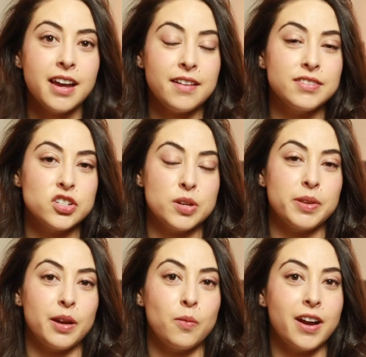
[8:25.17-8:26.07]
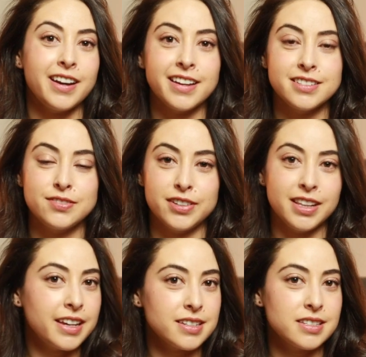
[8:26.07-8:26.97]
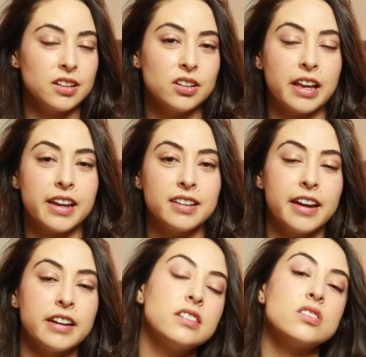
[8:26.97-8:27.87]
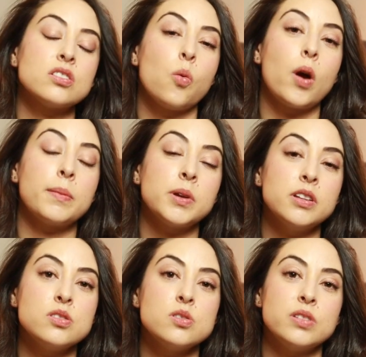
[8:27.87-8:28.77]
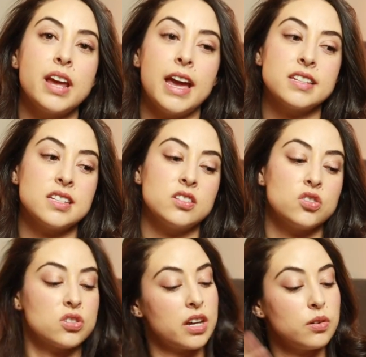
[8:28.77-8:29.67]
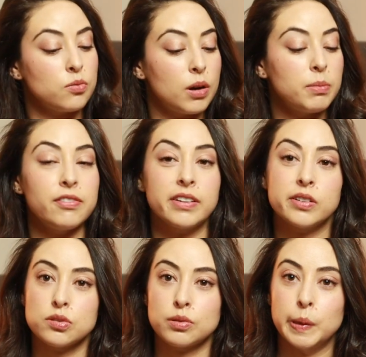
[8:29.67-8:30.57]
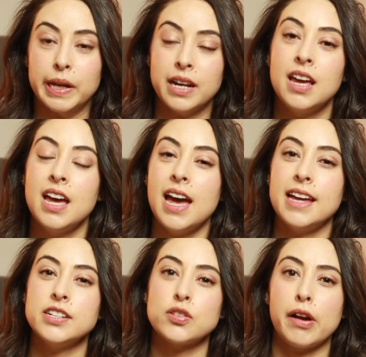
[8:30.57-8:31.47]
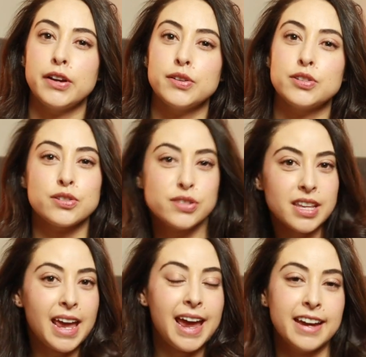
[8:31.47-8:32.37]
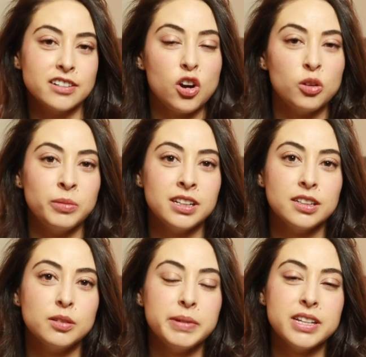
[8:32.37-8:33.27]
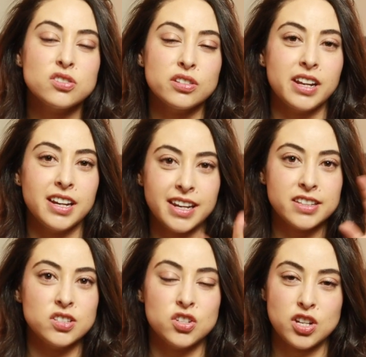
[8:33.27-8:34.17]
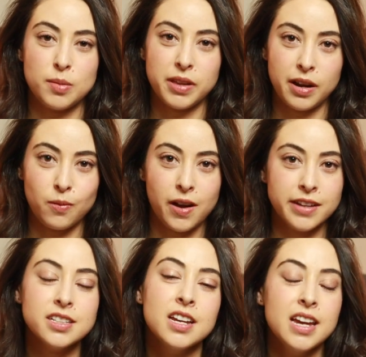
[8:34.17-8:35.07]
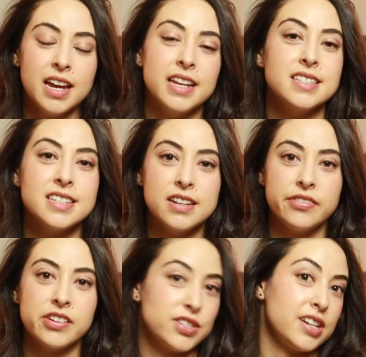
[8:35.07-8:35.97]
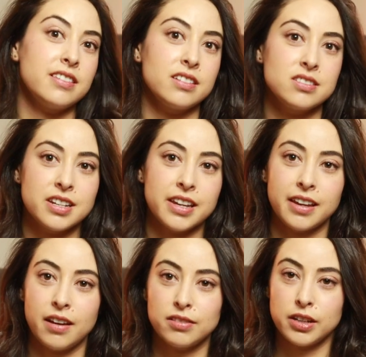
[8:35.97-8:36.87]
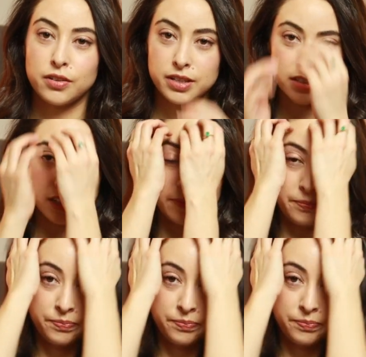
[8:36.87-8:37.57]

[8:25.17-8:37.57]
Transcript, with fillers: of have the shape that I want, I feel like I still look like a lion. So what I'm gonna do next is just kind of run my fingers through it and try to just hand comb it a little bit so that it gets the shape that I want and see if there's anything sticking out like crazy.